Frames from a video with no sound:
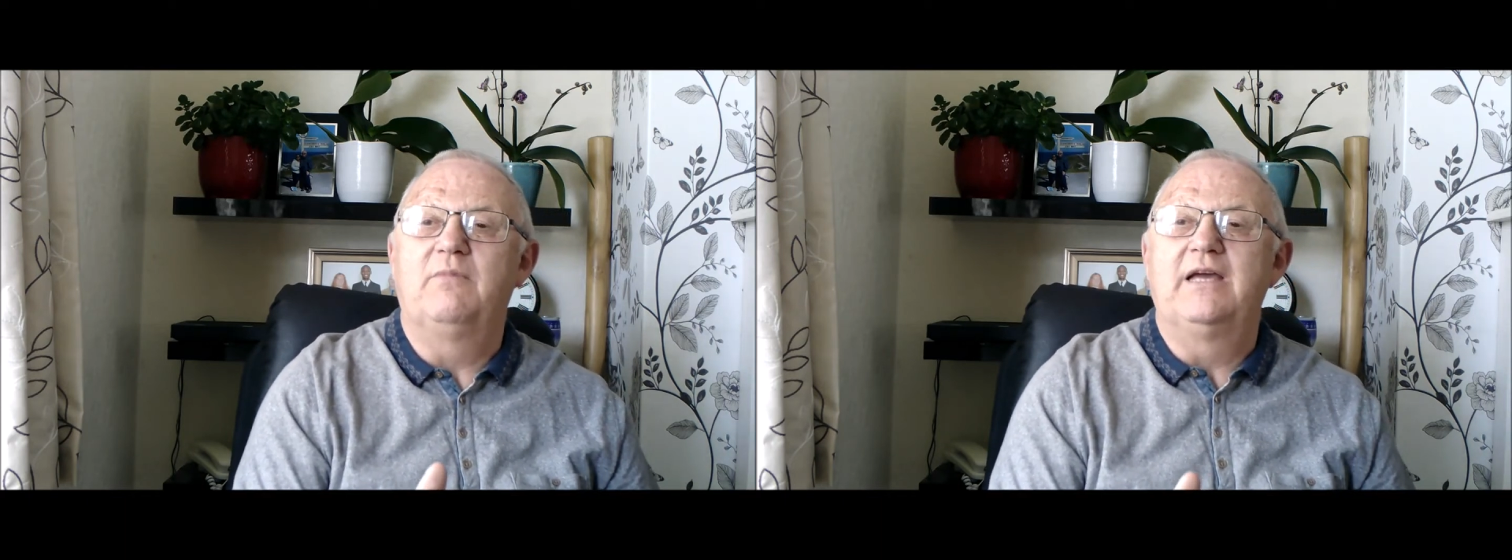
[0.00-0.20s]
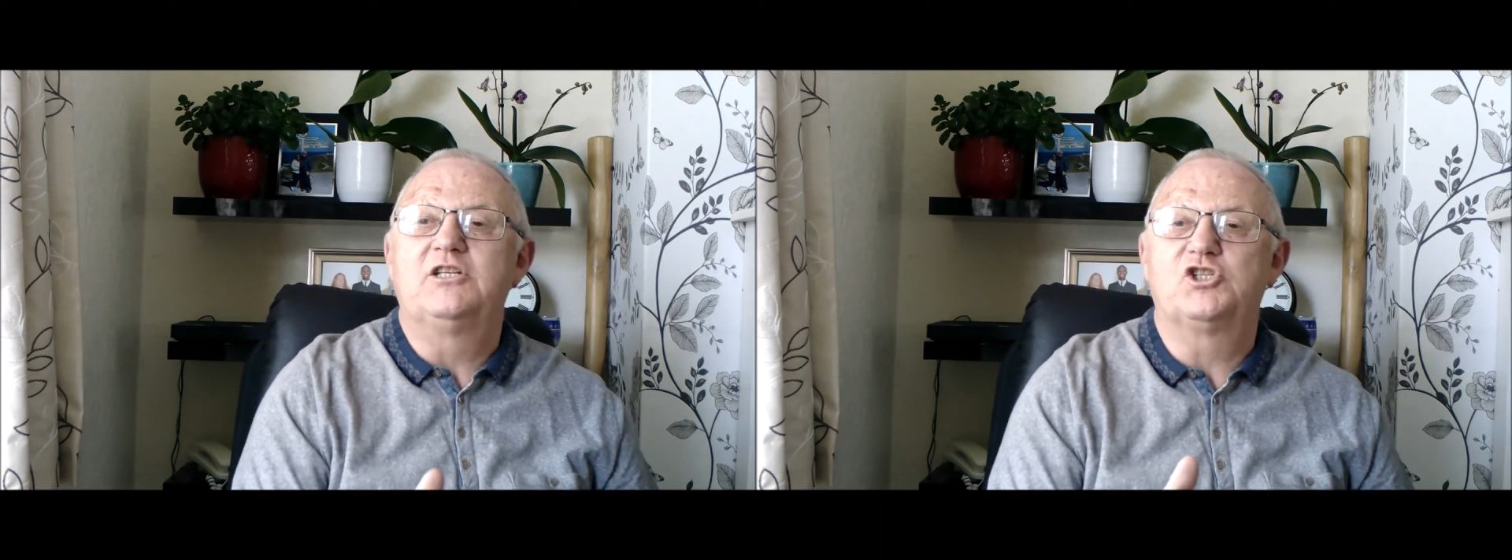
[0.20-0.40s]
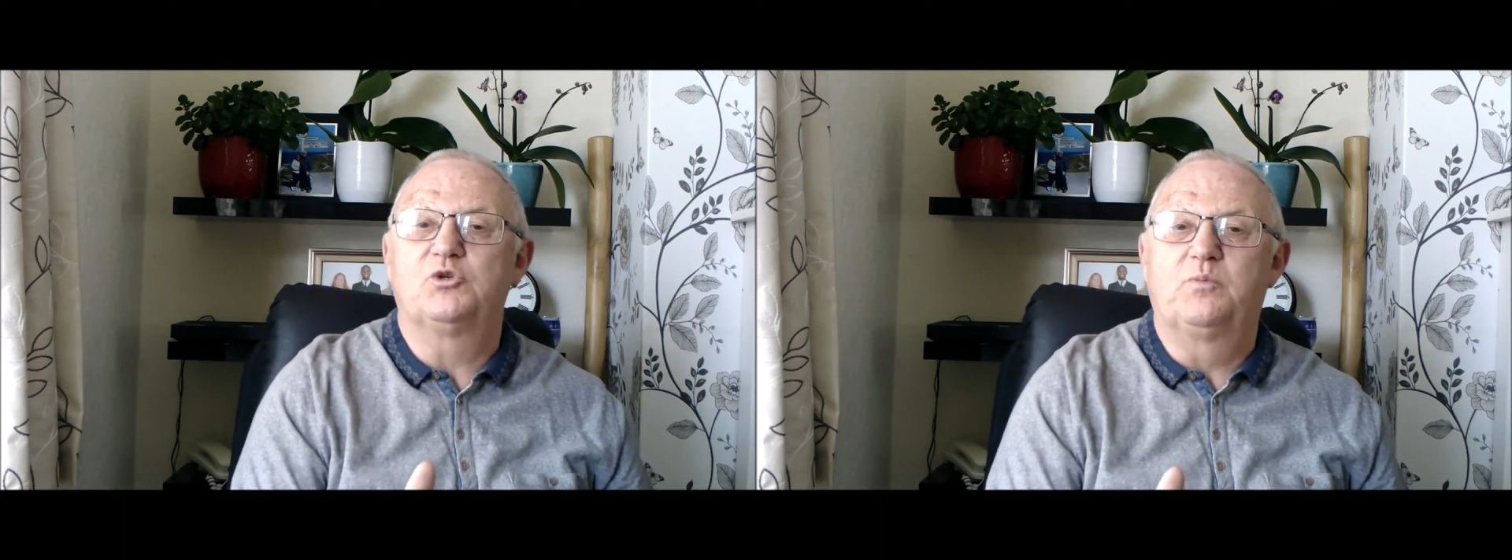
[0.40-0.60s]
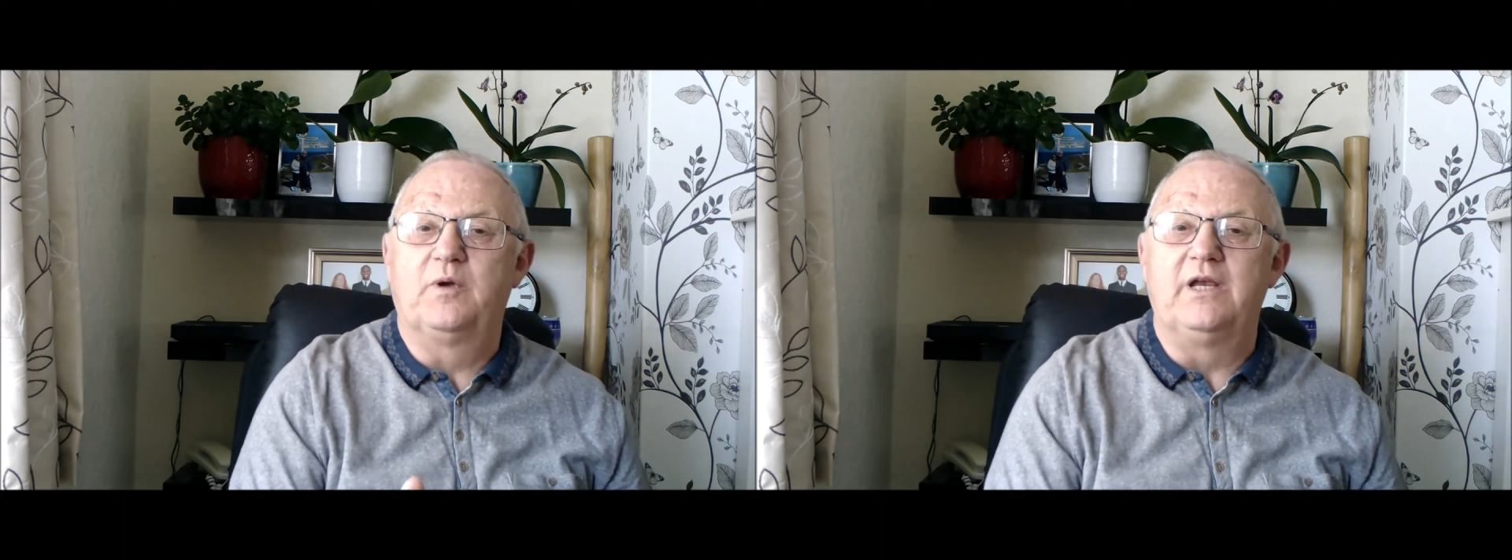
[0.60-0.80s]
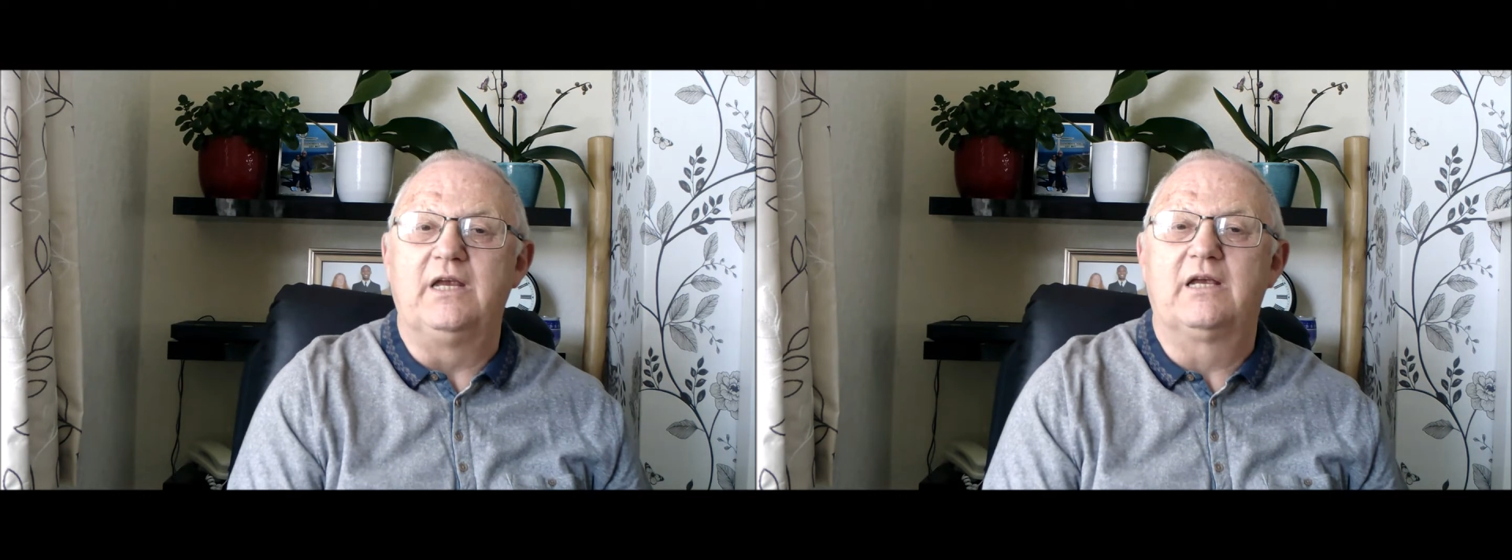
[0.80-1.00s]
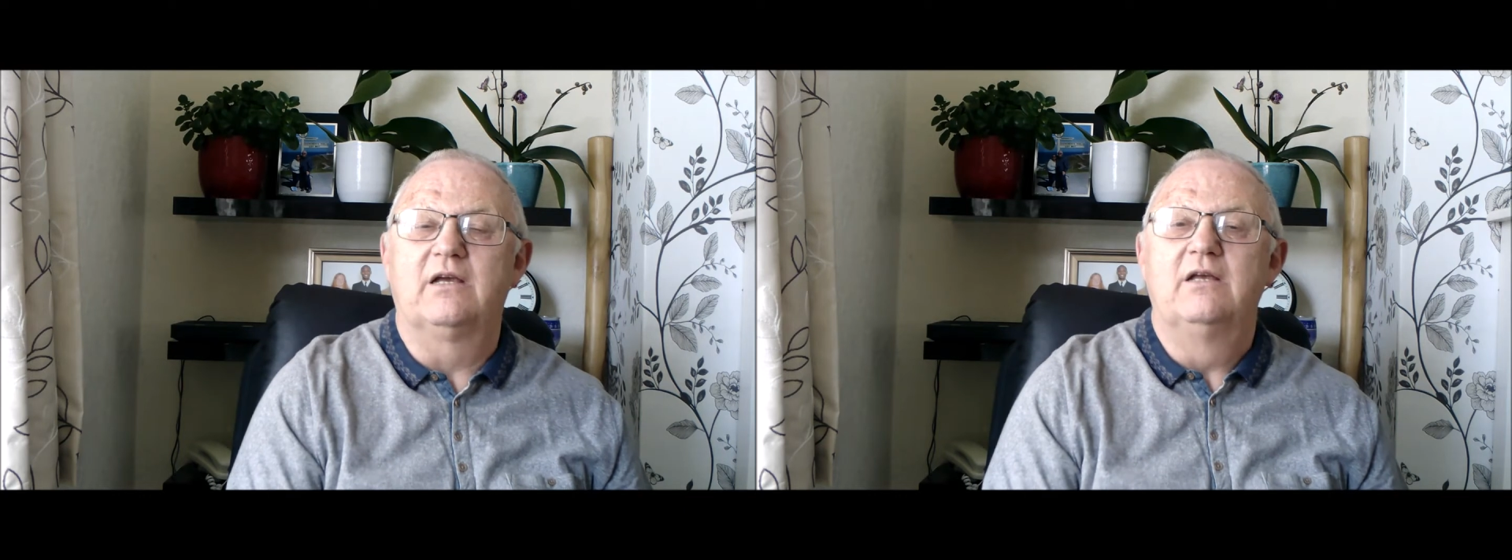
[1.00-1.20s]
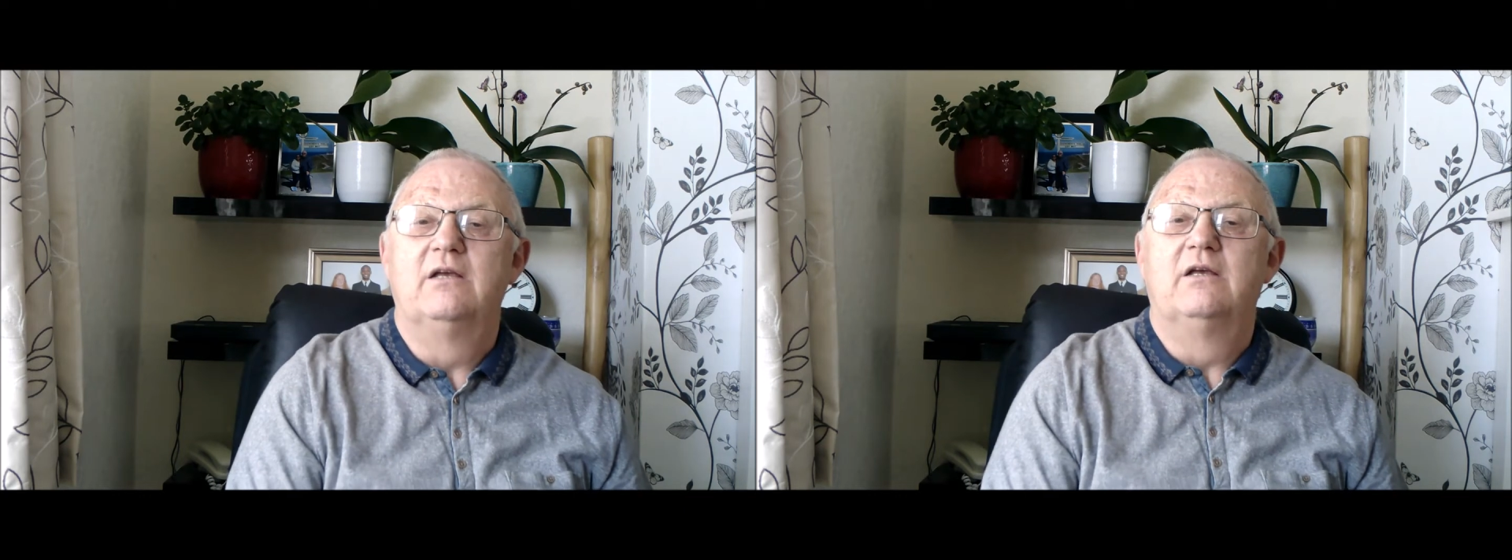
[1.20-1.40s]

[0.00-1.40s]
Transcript: may speak